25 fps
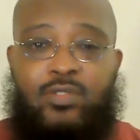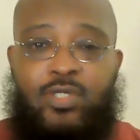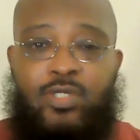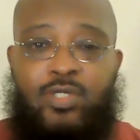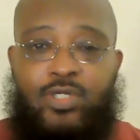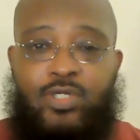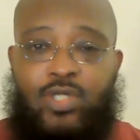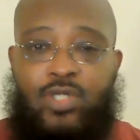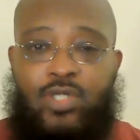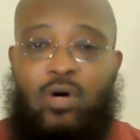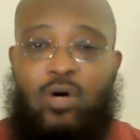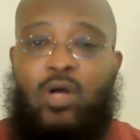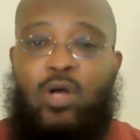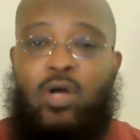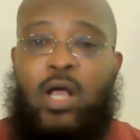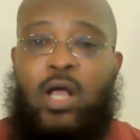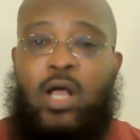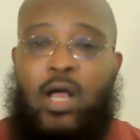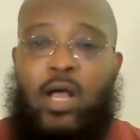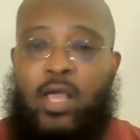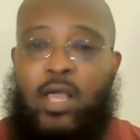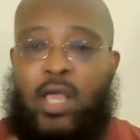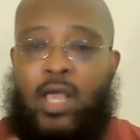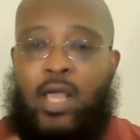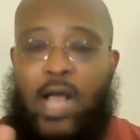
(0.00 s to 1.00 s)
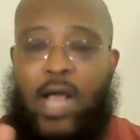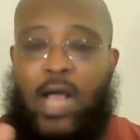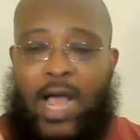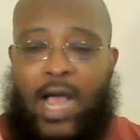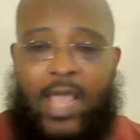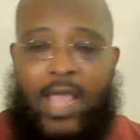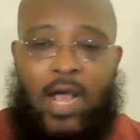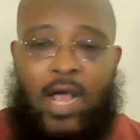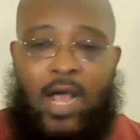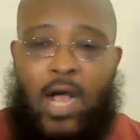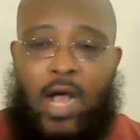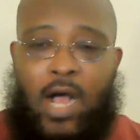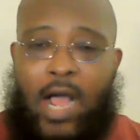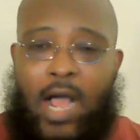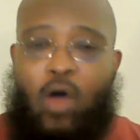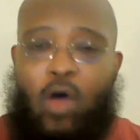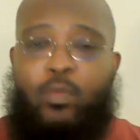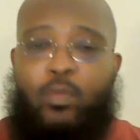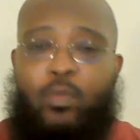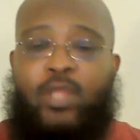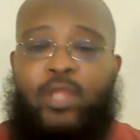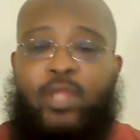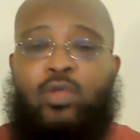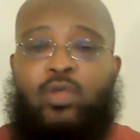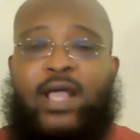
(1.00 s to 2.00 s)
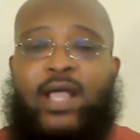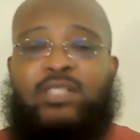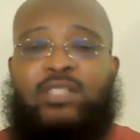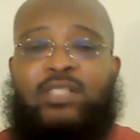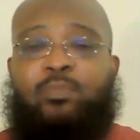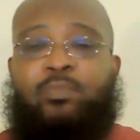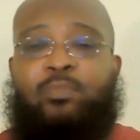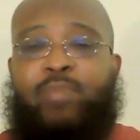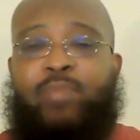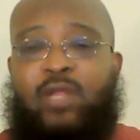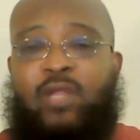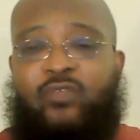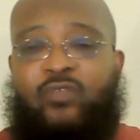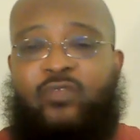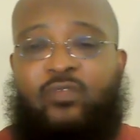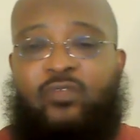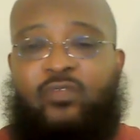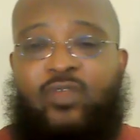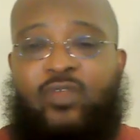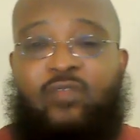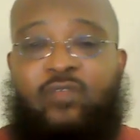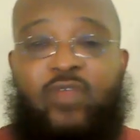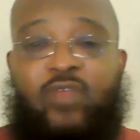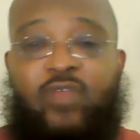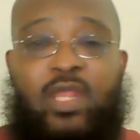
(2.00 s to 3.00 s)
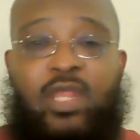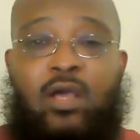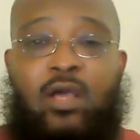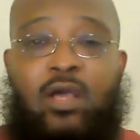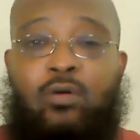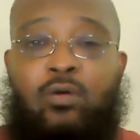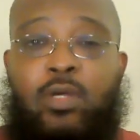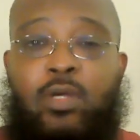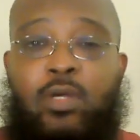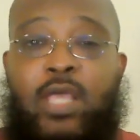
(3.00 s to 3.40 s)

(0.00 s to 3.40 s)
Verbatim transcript: So I hope that you got some benefit from the video.